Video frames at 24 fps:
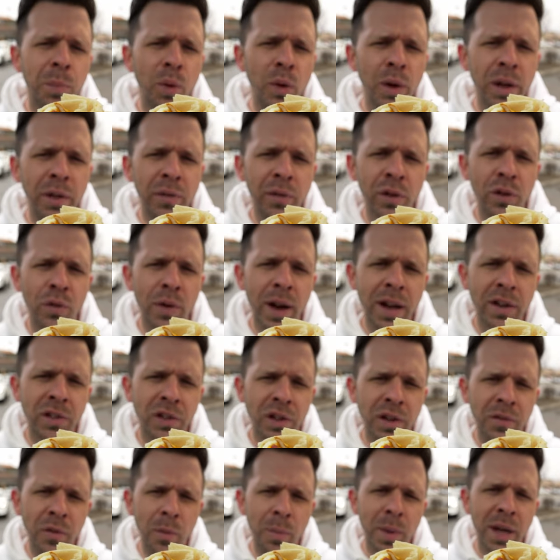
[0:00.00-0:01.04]
point you in the
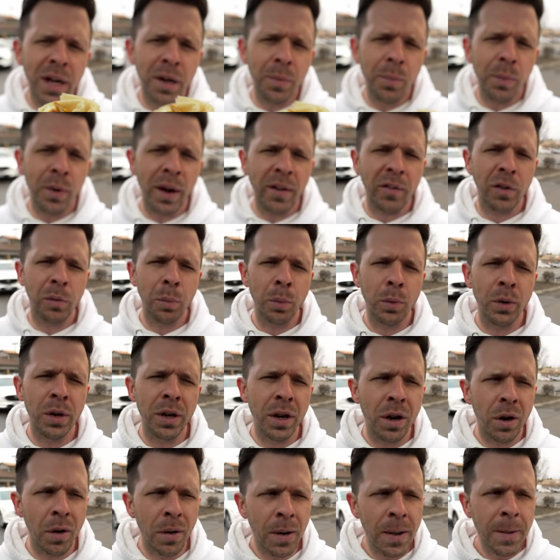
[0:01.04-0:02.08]
direction of a better breakfast
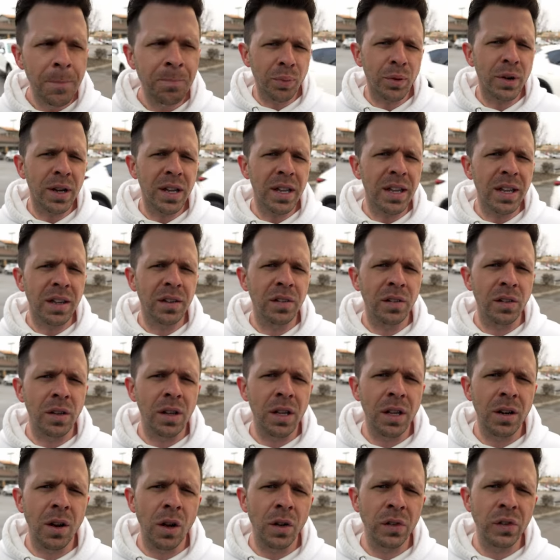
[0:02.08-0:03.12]
burrito pretty
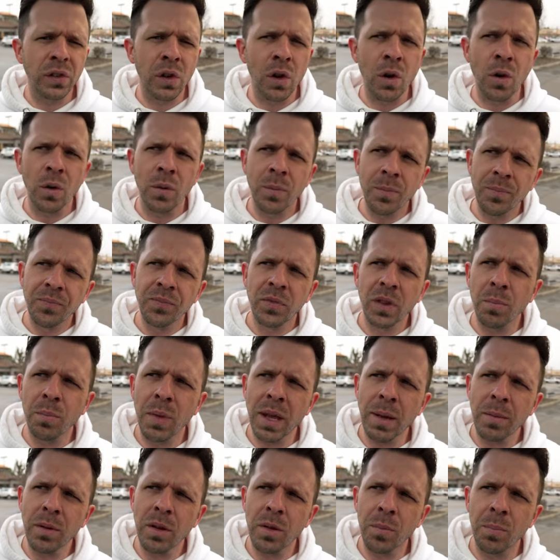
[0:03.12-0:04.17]
easily, and also
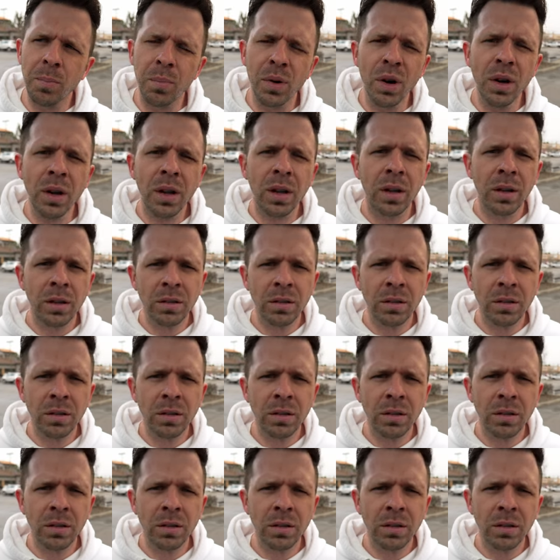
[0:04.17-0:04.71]
maybe a book.